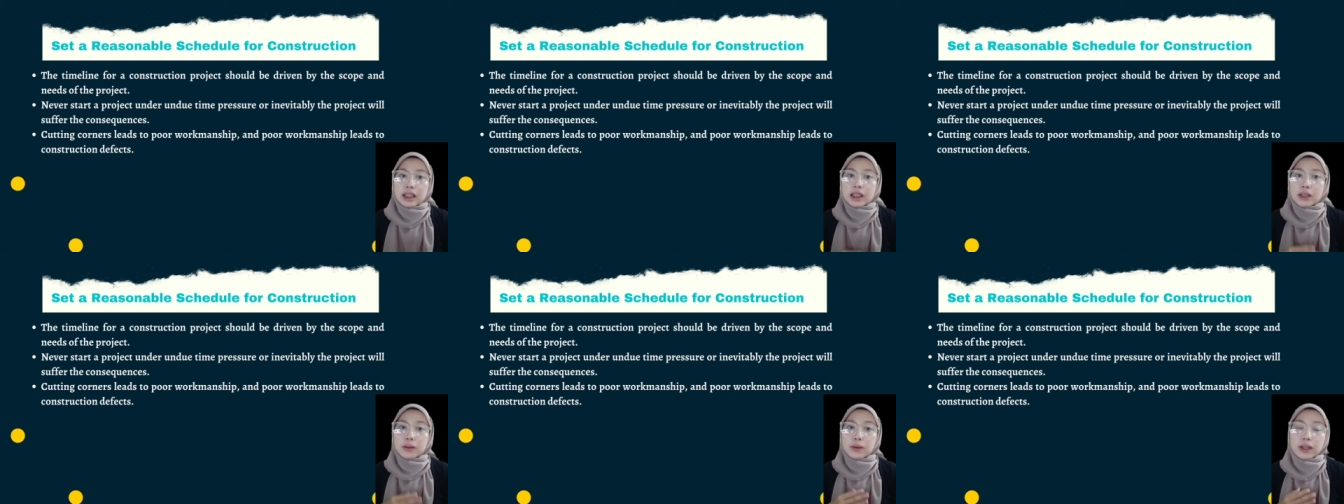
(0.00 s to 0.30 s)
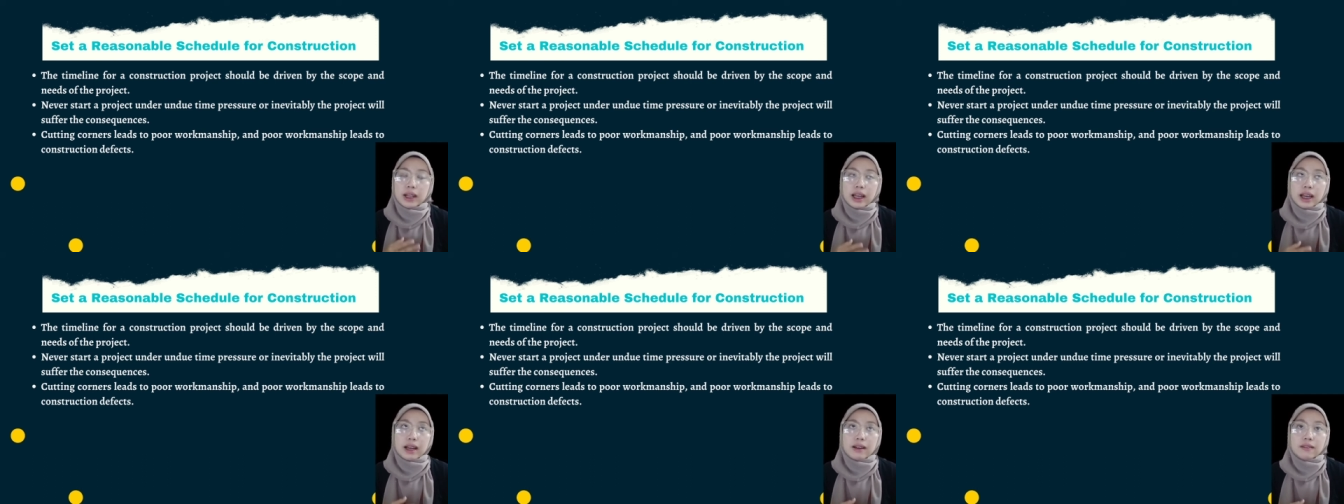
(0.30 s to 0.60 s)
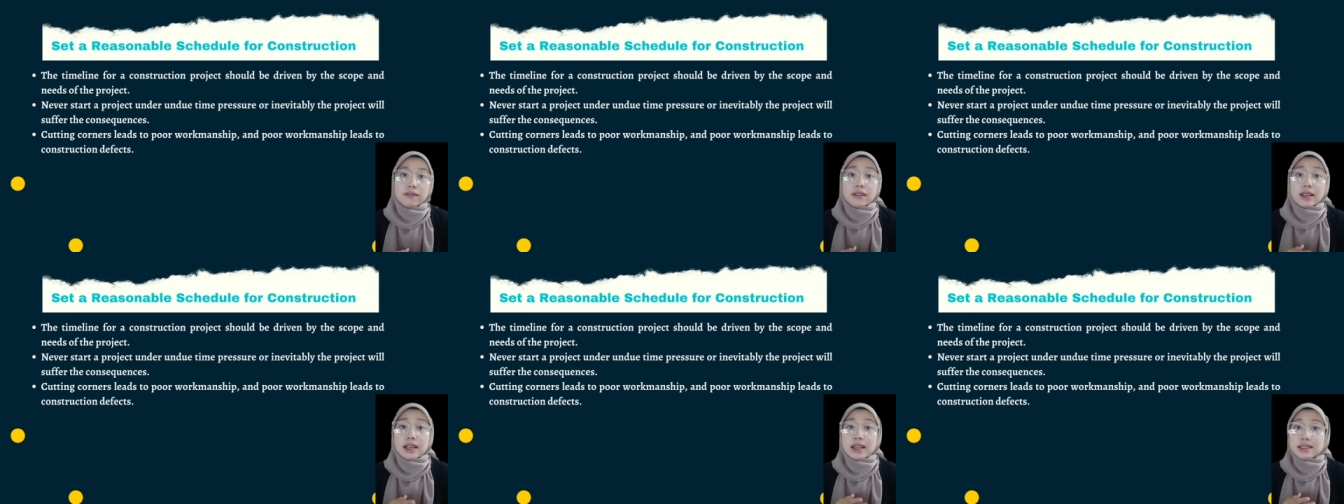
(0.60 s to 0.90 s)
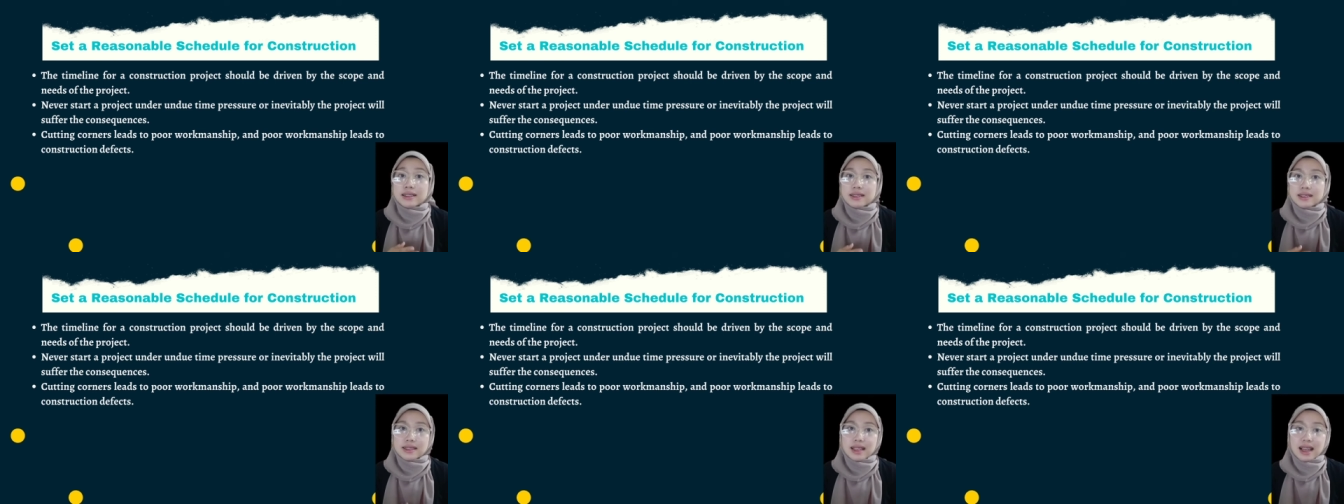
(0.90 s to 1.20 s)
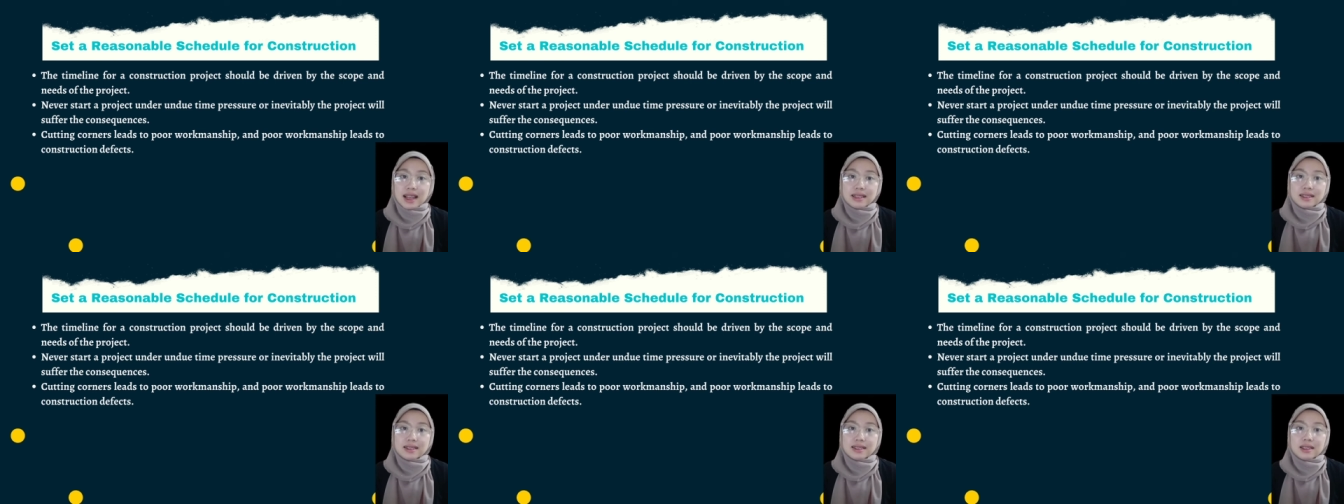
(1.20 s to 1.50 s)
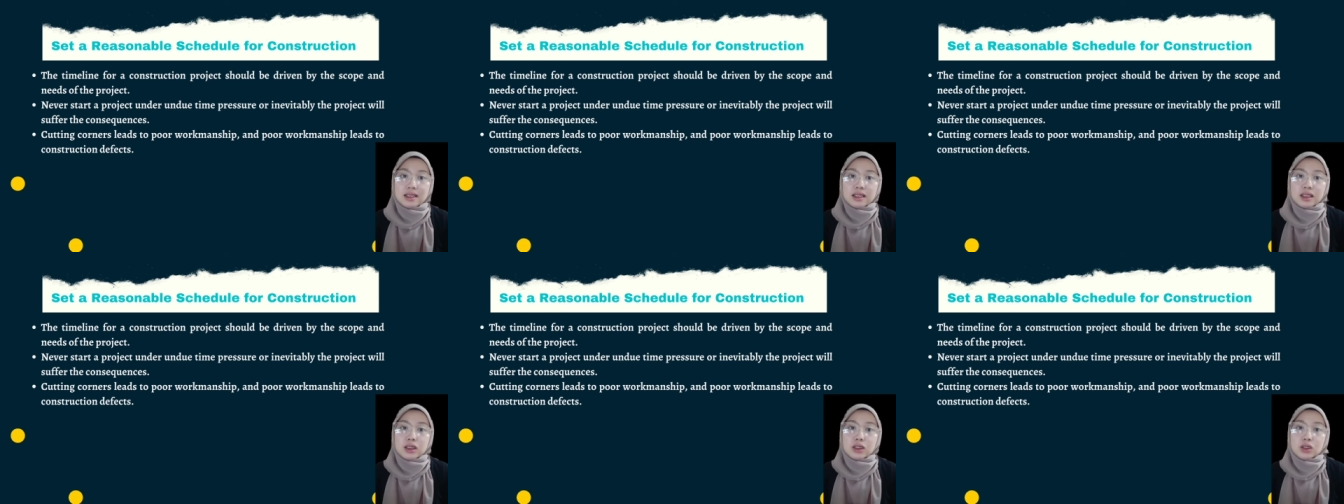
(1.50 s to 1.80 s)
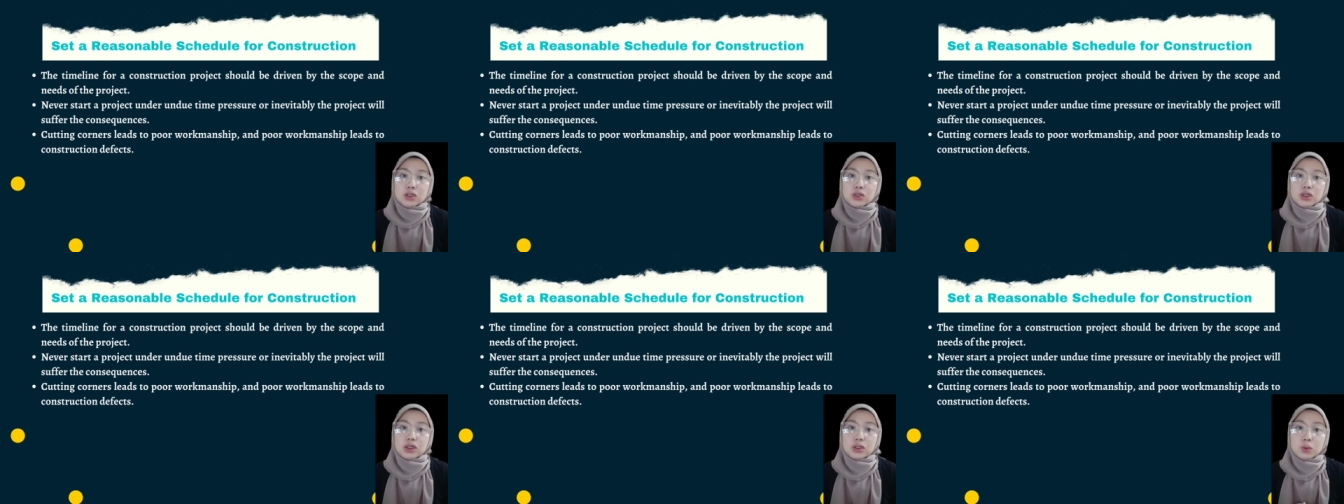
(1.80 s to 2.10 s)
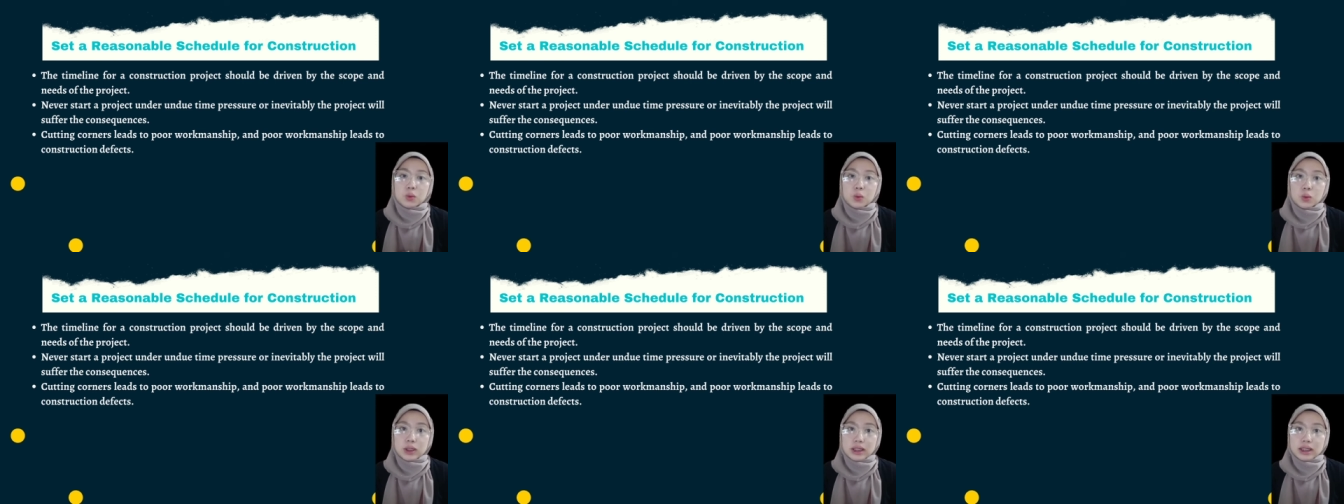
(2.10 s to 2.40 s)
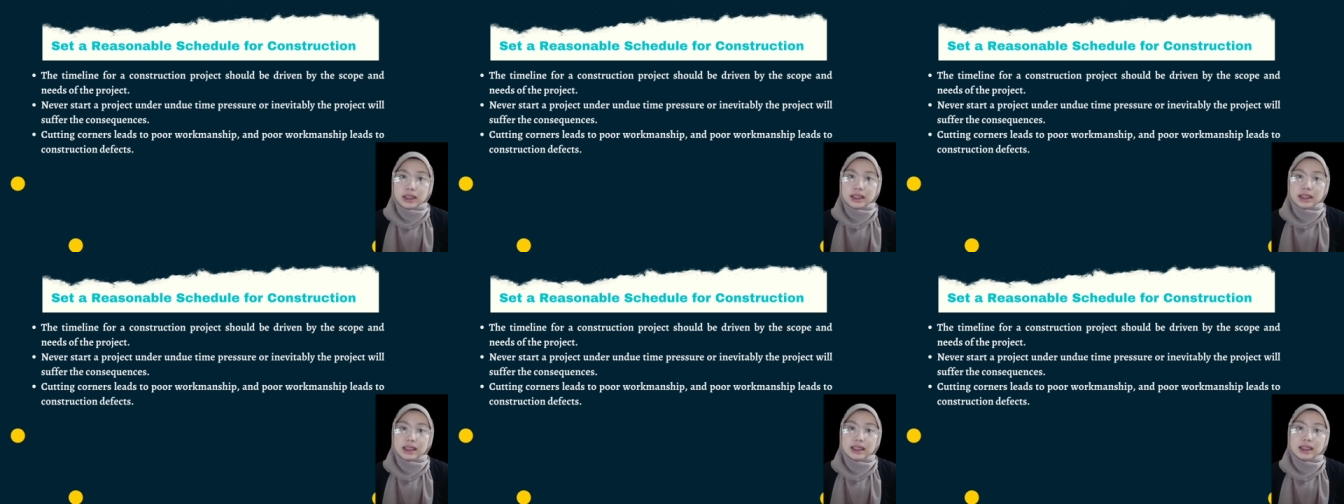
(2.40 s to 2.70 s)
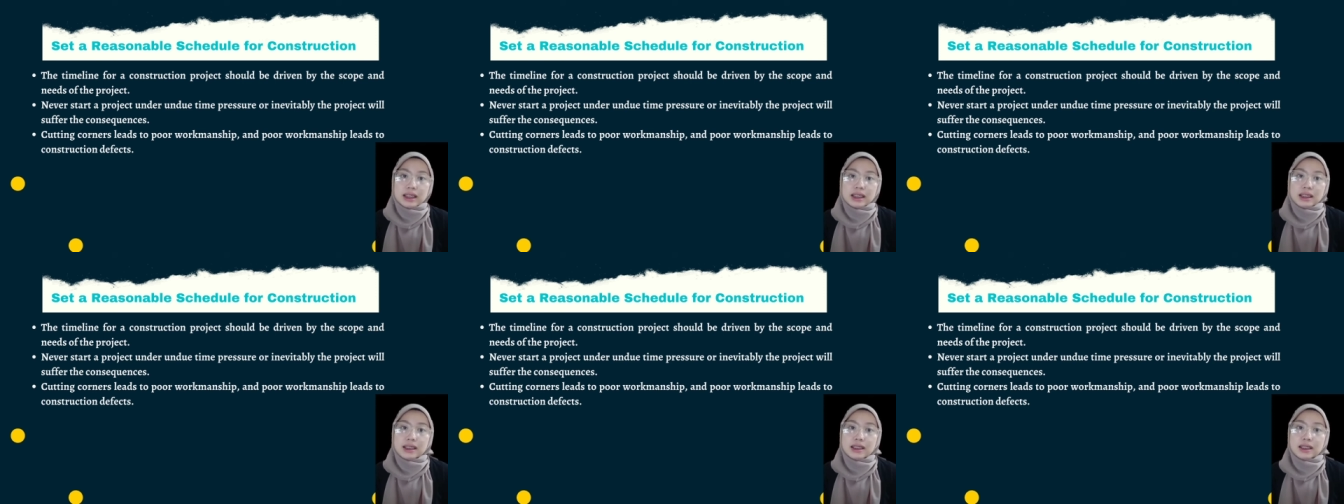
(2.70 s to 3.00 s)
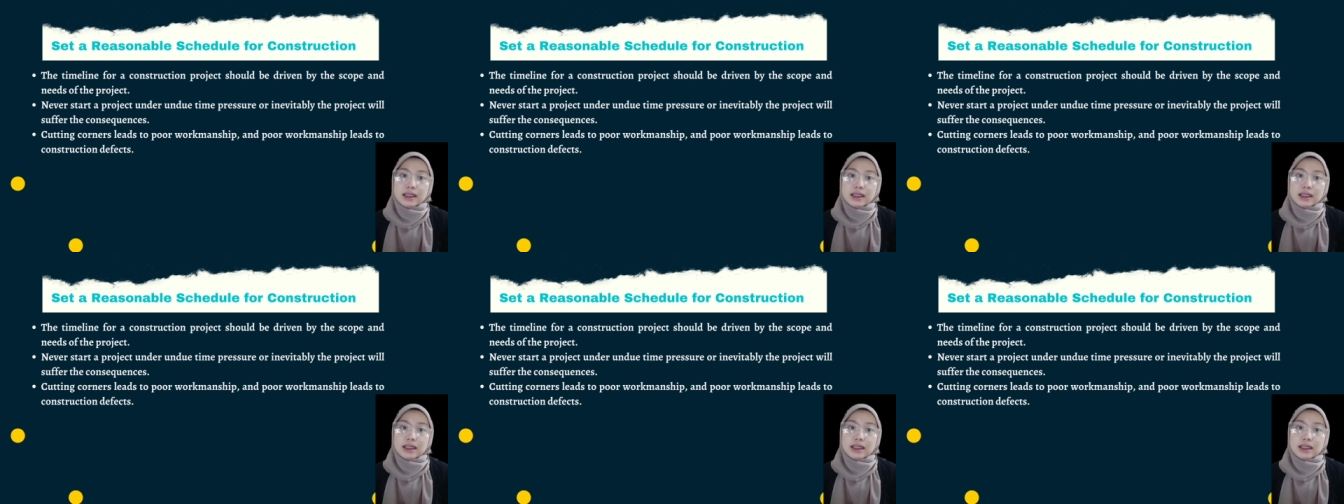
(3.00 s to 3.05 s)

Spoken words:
They will have access to the work.